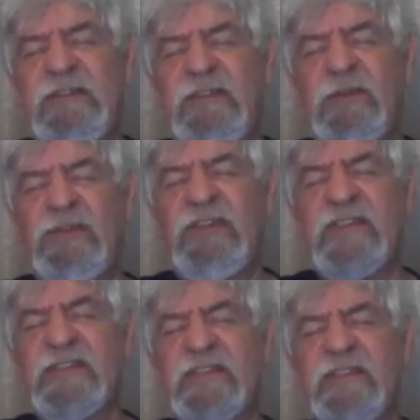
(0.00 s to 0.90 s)
And Lord, let
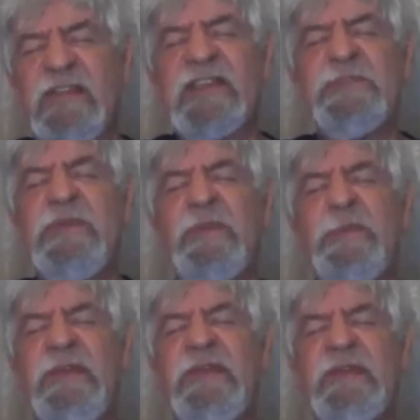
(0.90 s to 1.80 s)
us let us be
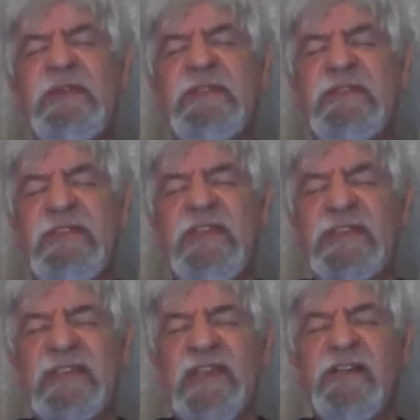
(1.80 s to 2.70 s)
obedient in
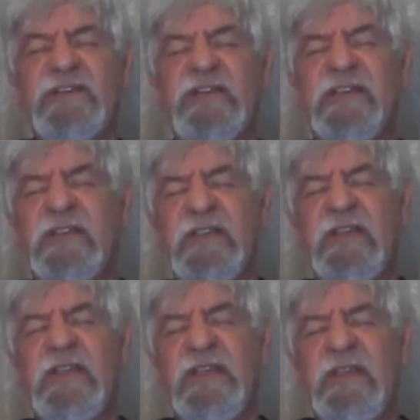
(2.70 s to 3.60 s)
ourselves and
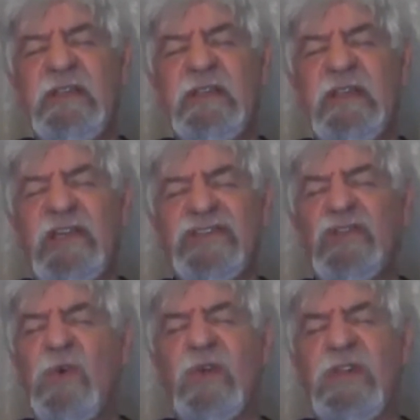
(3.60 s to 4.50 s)
as you
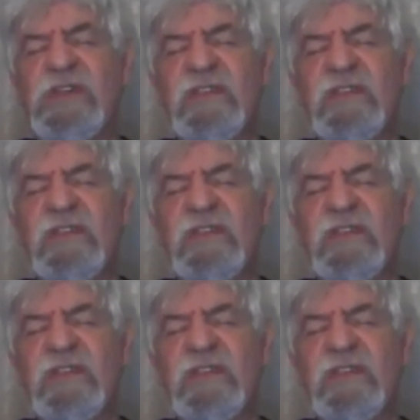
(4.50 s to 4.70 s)
call us